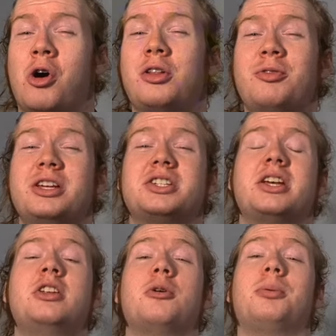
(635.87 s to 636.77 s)
of this
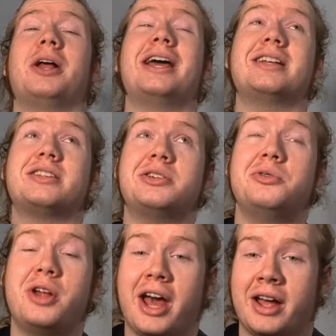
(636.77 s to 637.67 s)
in your playing
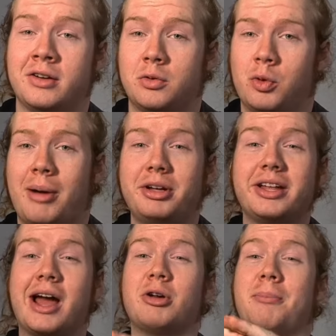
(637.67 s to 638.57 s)
today? Well, I'm going to
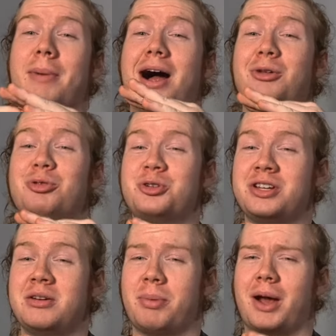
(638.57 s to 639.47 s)
lay out a model
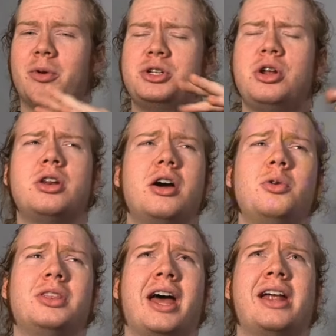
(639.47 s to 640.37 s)
routine, but I want you to
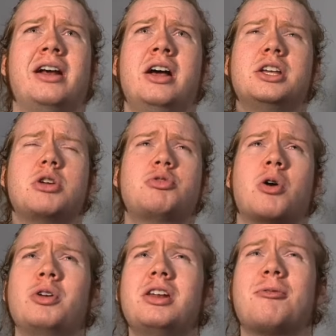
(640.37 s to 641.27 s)
note that you
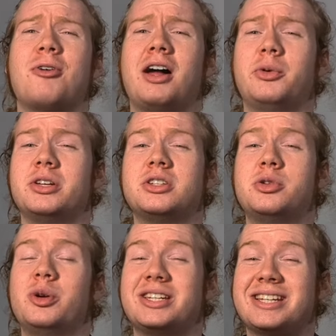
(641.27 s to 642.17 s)
don't need to follow it
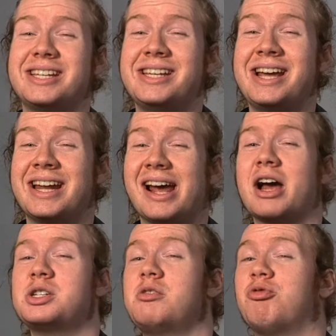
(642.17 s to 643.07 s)
to a T, and I
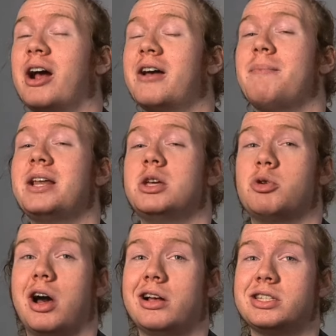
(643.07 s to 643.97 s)
actually recommend you
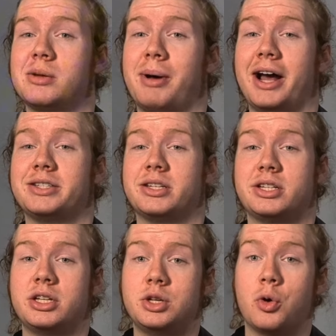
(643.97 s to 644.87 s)
customize it
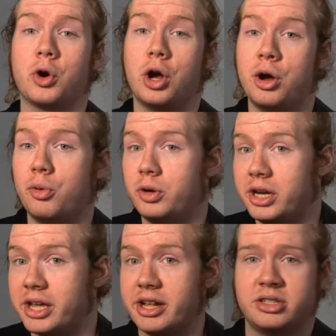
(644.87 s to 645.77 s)
to your own
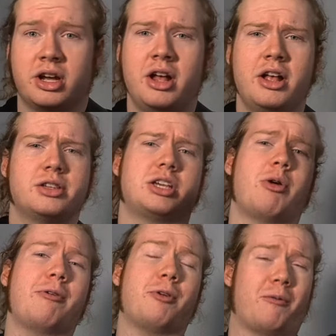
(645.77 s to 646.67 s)
needs. So
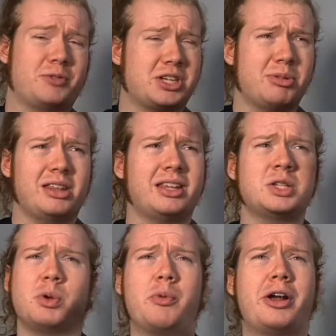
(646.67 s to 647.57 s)
if some of the
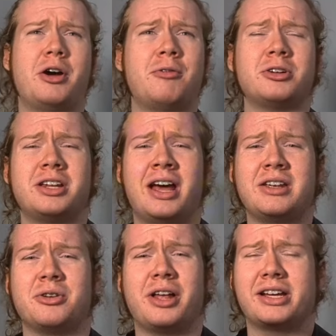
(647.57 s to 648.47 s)
things we went over today,
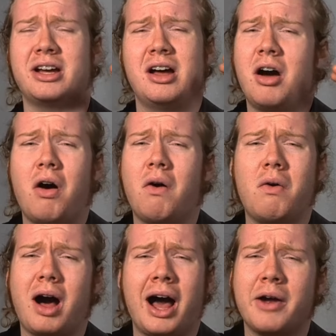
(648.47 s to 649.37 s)
you're like,
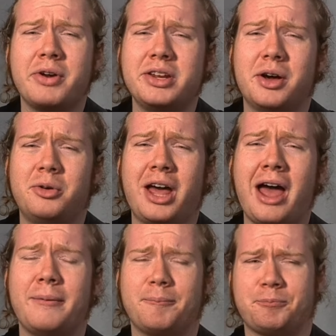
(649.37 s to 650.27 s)
oh, I already know that,